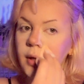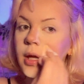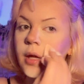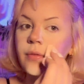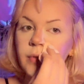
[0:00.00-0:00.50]

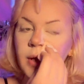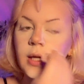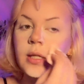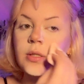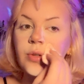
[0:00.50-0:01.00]
If
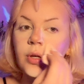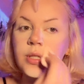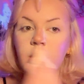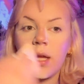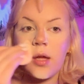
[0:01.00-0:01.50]
it starts
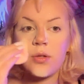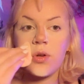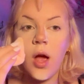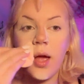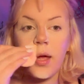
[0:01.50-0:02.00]
to get
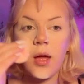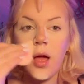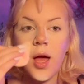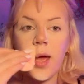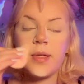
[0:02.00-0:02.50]
dry.
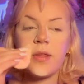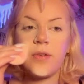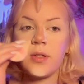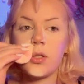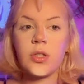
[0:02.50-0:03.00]
I mean, the
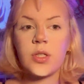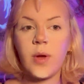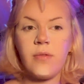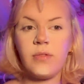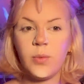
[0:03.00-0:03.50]
foundation's so
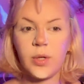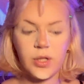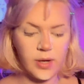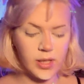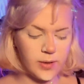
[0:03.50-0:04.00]
heavy you wouldn't
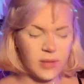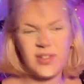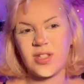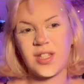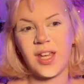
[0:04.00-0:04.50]
know anyway, but
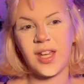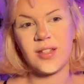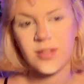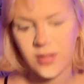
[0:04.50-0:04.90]
just in case.